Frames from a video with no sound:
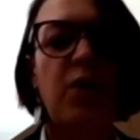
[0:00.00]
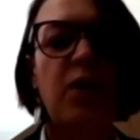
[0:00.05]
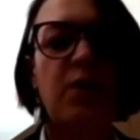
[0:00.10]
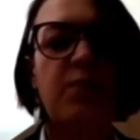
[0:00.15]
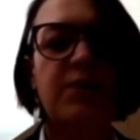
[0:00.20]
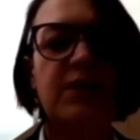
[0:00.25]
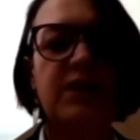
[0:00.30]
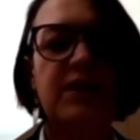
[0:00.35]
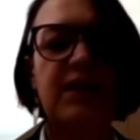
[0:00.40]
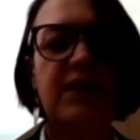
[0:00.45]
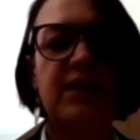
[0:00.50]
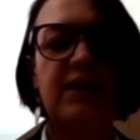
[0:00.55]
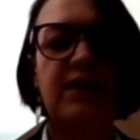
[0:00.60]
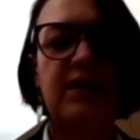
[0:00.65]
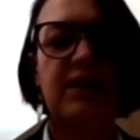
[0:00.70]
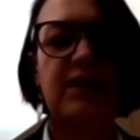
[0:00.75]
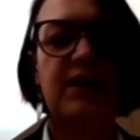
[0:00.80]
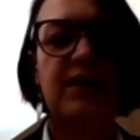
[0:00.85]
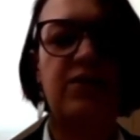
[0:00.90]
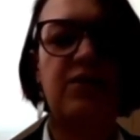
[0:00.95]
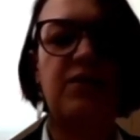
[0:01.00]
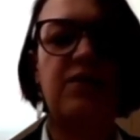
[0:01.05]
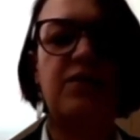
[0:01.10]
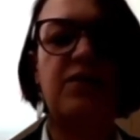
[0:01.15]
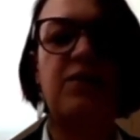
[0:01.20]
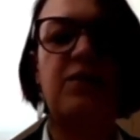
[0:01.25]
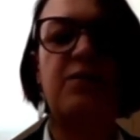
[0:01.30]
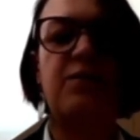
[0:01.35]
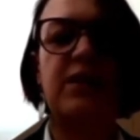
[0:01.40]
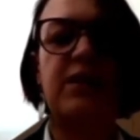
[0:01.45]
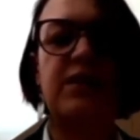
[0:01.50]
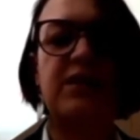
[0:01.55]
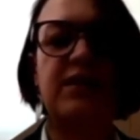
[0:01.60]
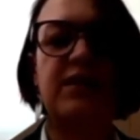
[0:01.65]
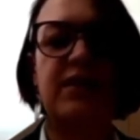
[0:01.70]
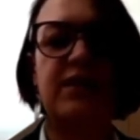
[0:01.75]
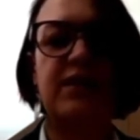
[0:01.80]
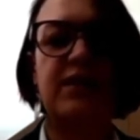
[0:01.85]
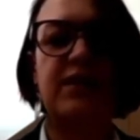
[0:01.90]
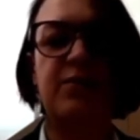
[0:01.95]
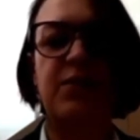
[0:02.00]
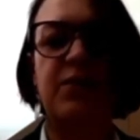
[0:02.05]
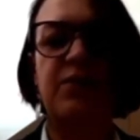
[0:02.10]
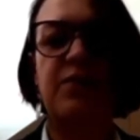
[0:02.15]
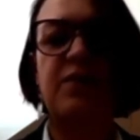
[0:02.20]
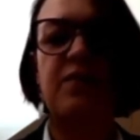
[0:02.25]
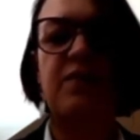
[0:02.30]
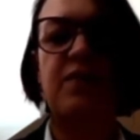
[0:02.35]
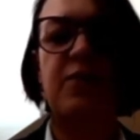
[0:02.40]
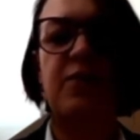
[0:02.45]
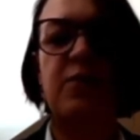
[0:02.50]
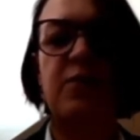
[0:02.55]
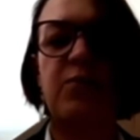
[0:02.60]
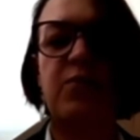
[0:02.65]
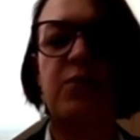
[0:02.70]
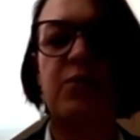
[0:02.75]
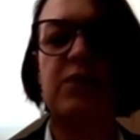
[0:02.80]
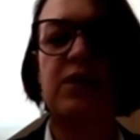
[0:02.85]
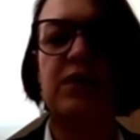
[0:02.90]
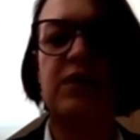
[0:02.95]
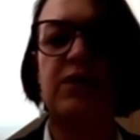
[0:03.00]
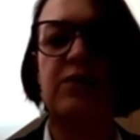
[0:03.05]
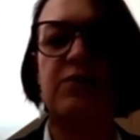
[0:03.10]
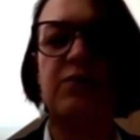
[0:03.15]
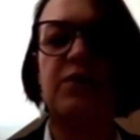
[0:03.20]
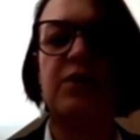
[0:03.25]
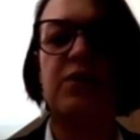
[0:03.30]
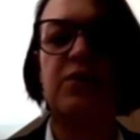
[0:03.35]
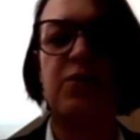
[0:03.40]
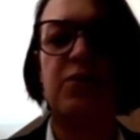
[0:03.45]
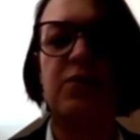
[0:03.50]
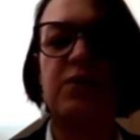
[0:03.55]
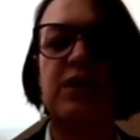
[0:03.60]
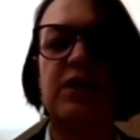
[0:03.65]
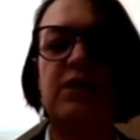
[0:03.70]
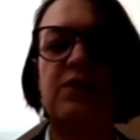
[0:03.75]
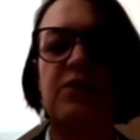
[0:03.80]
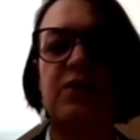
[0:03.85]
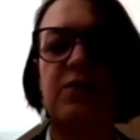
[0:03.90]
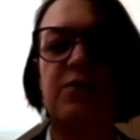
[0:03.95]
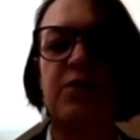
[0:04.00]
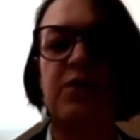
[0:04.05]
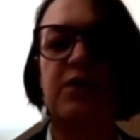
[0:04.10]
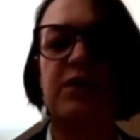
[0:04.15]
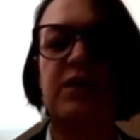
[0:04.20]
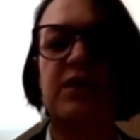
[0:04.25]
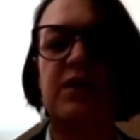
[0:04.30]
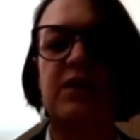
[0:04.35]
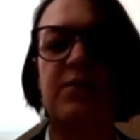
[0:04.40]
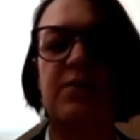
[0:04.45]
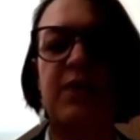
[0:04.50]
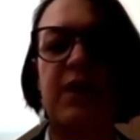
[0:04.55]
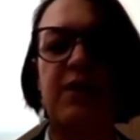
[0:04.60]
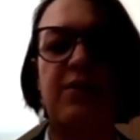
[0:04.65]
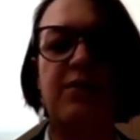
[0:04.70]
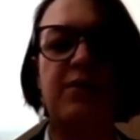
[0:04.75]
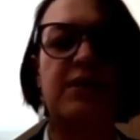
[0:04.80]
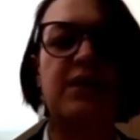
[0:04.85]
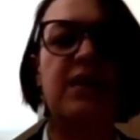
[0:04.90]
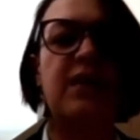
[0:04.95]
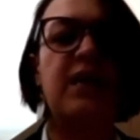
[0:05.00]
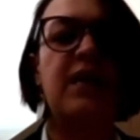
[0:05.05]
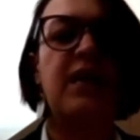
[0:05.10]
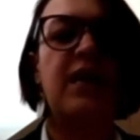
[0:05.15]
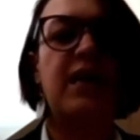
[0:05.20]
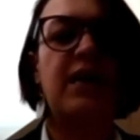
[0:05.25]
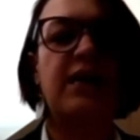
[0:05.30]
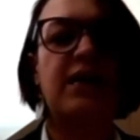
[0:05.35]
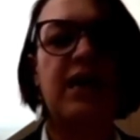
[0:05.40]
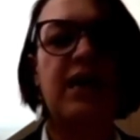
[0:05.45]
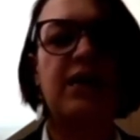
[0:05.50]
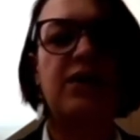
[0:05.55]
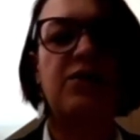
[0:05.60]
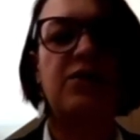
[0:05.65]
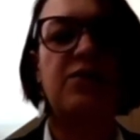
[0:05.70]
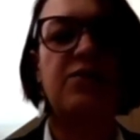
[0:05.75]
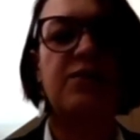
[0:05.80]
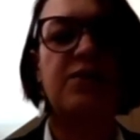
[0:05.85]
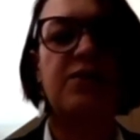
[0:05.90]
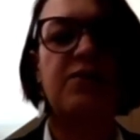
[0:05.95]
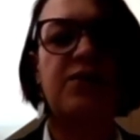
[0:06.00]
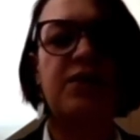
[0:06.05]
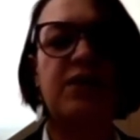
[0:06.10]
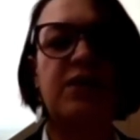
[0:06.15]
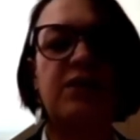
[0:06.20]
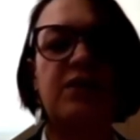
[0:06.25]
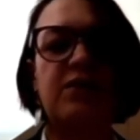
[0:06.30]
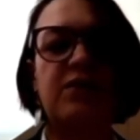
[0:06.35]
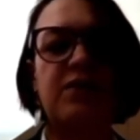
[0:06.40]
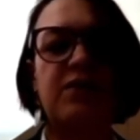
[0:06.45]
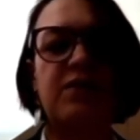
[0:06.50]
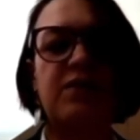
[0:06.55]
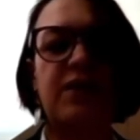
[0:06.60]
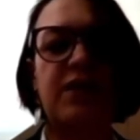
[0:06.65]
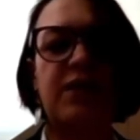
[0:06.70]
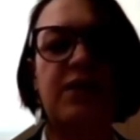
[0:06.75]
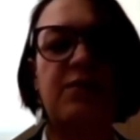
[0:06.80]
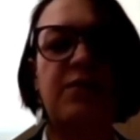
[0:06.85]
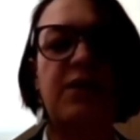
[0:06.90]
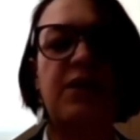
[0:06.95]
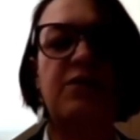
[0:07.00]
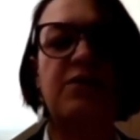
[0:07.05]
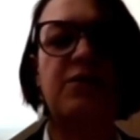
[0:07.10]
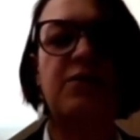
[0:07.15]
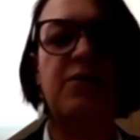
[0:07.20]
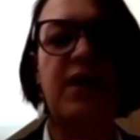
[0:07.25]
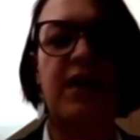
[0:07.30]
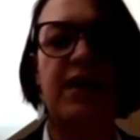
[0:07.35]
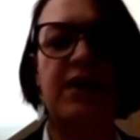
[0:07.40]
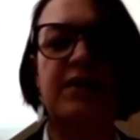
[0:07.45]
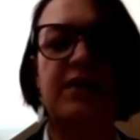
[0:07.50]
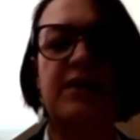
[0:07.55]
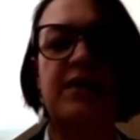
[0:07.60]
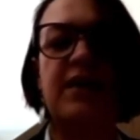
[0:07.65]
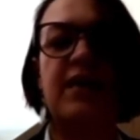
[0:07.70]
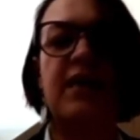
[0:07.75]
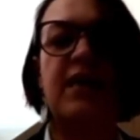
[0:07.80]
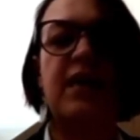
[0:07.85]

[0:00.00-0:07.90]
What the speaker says: We are particularly concerned by states abusively resorting to emergency powers and undue restrictions on fundamental rights,